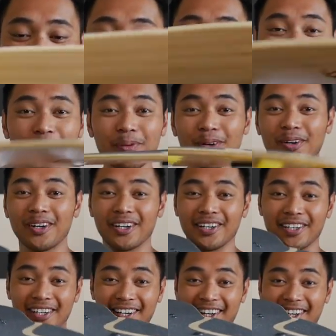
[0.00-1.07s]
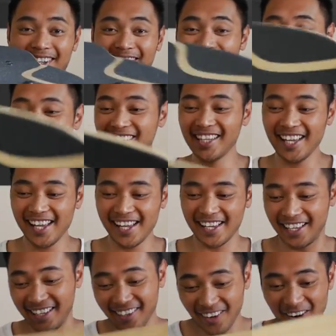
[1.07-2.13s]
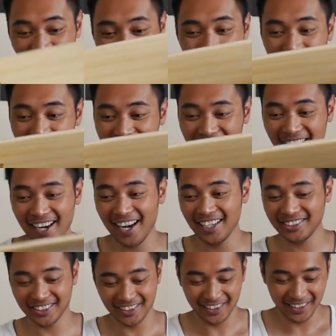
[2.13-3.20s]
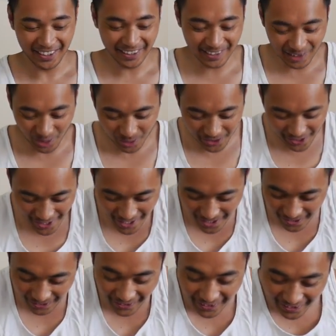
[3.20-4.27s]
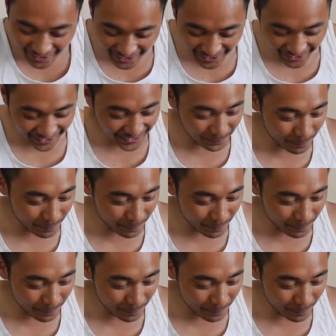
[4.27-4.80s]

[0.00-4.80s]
penny board. Look at that. Oh my gosh. It's so little. This thing's